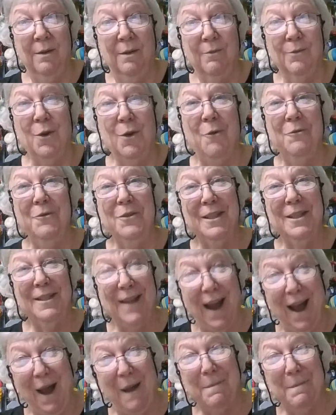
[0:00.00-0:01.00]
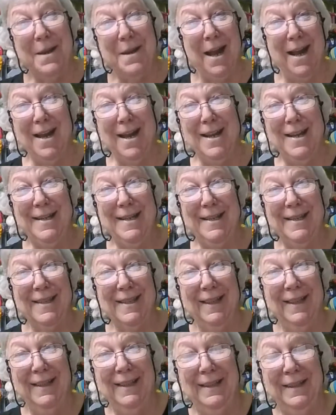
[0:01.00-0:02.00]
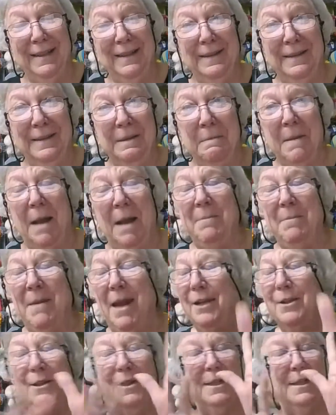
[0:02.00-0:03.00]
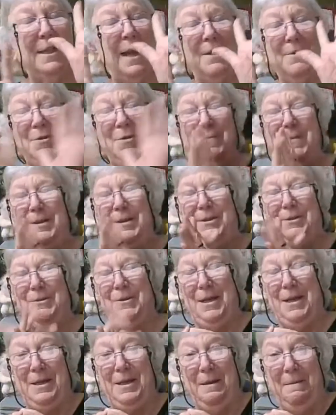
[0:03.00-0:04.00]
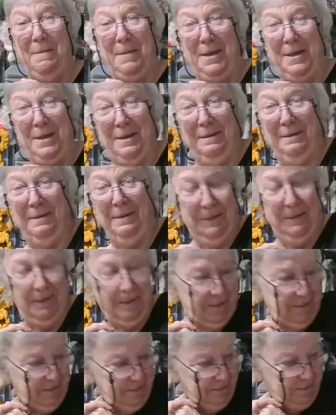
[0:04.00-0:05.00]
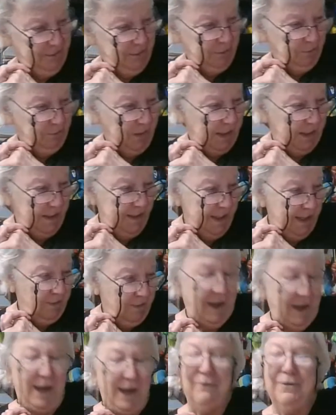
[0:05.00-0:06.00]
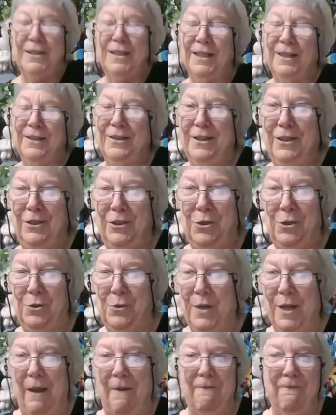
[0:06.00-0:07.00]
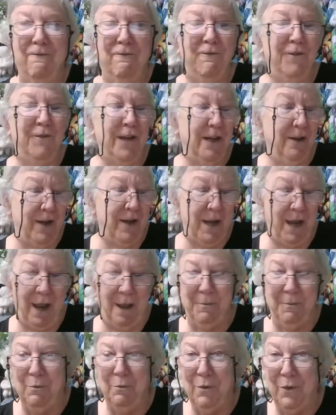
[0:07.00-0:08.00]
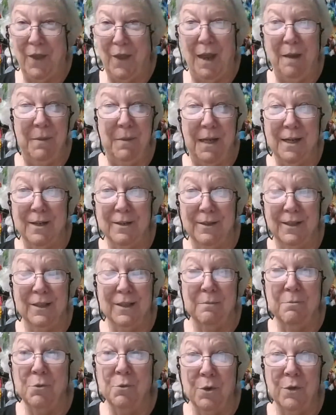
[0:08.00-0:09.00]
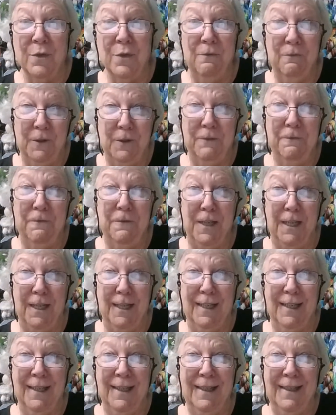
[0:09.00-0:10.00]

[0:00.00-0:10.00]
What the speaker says: We're over the top, guys. I'm not going to count them until they come in. So right now I have 62, and I'm very happy with that because it's more than 50.